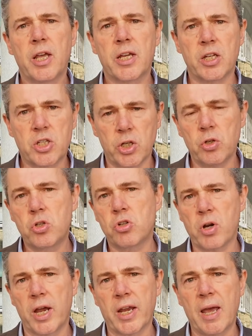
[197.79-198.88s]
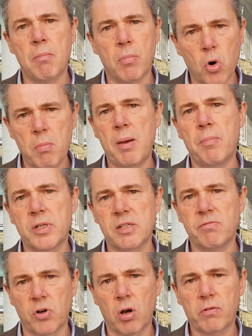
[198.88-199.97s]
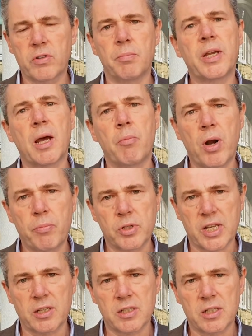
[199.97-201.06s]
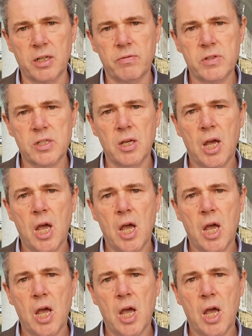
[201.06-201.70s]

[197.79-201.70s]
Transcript: continue to try and get more members involved and become representatives.